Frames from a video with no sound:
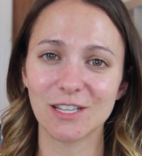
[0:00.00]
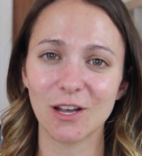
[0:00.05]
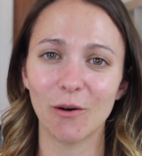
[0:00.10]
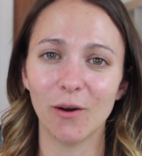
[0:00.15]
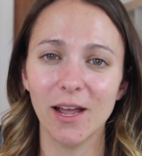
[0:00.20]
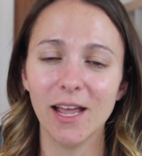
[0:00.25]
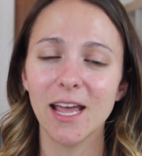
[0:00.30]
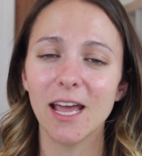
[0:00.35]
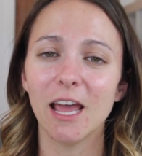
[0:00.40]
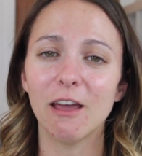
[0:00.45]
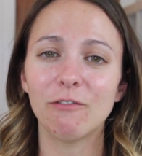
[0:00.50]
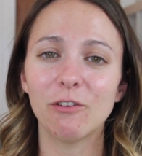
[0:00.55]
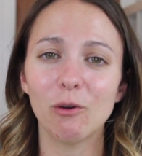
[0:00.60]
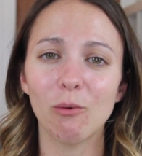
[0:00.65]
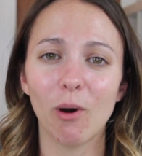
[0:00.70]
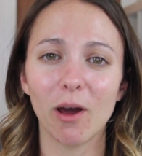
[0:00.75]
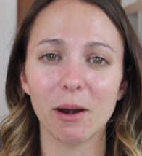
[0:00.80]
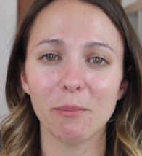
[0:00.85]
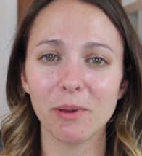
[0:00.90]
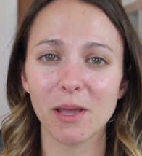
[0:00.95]
So if
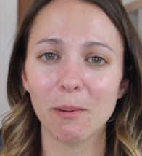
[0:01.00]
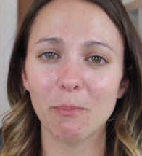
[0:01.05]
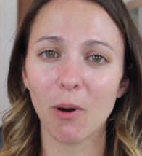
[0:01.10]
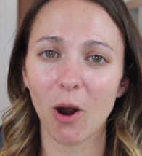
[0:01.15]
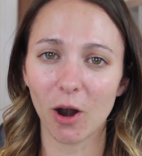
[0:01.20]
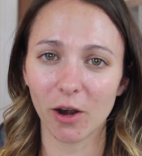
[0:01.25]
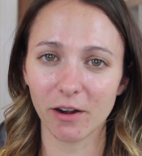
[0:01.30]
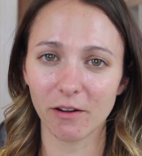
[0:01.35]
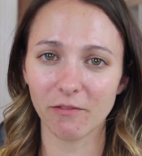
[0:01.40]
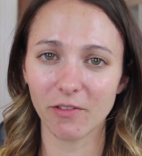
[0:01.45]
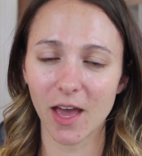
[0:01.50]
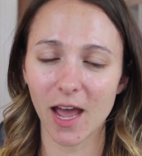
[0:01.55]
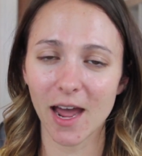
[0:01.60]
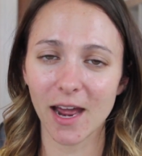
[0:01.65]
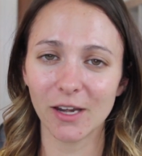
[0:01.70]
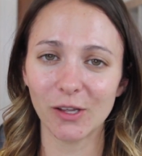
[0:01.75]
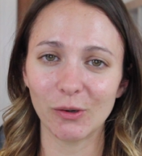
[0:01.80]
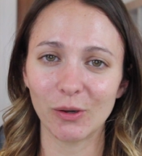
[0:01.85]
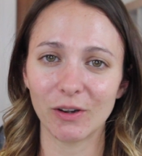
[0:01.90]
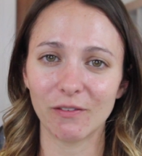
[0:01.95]
you want to be a part of
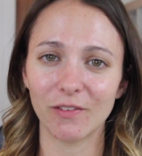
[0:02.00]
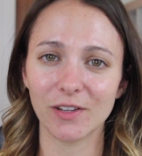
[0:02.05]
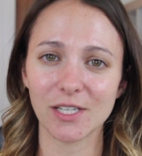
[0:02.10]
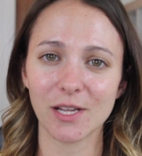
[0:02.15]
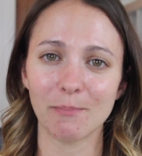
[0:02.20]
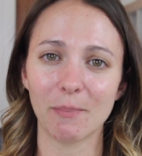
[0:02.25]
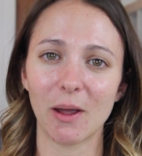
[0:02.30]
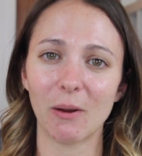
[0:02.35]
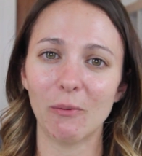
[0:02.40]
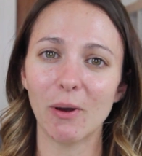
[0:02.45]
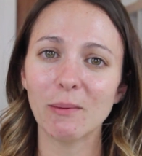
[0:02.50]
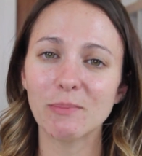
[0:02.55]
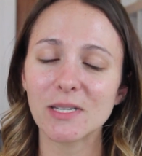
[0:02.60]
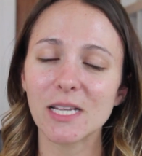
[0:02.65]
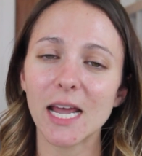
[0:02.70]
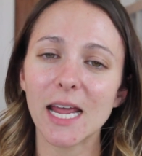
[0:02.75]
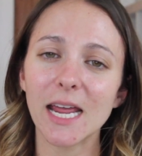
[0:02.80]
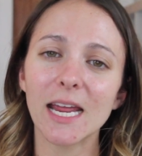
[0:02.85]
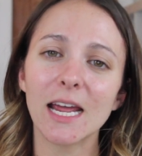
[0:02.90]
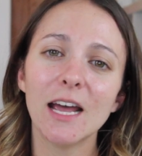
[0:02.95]
that, you can visit my
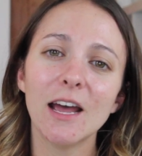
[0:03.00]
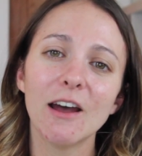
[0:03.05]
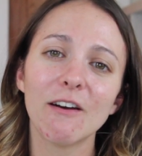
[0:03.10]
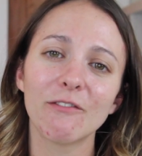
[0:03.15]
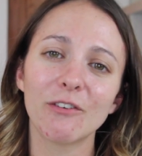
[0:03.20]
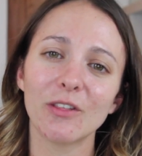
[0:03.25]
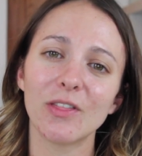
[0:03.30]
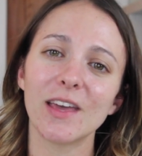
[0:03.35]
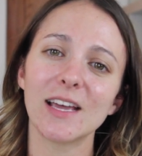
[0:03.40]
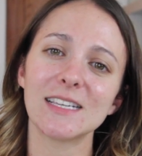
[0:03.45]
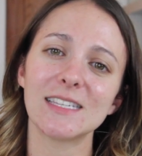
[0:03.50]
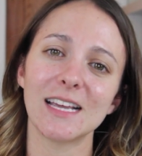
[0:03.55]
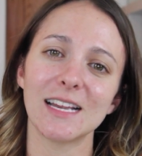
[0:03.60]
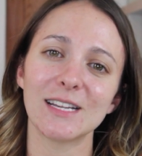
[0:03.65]
website for this.